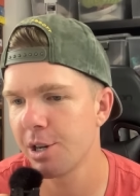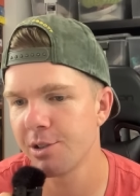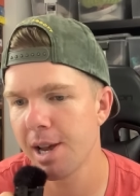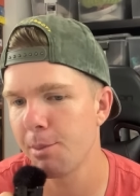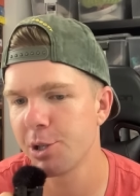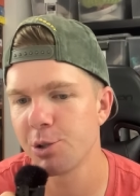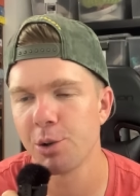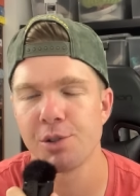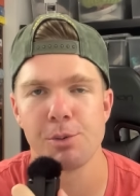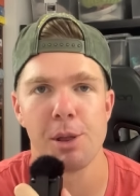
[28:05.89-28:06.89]
that I was able to
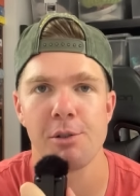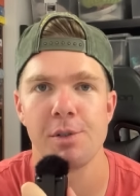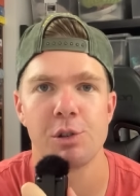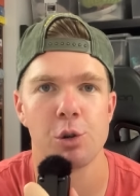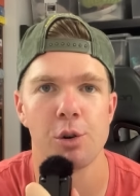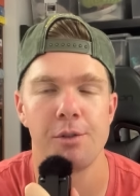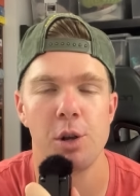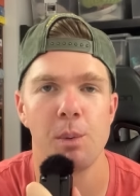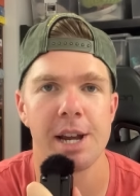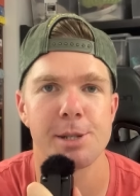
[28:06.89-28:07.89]
source from a thrift store a
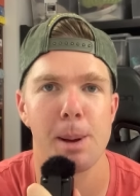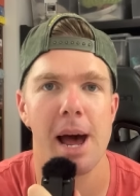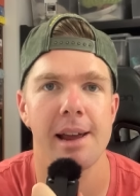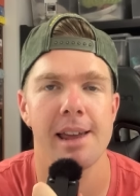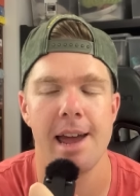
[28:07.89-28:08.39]
few weeks back,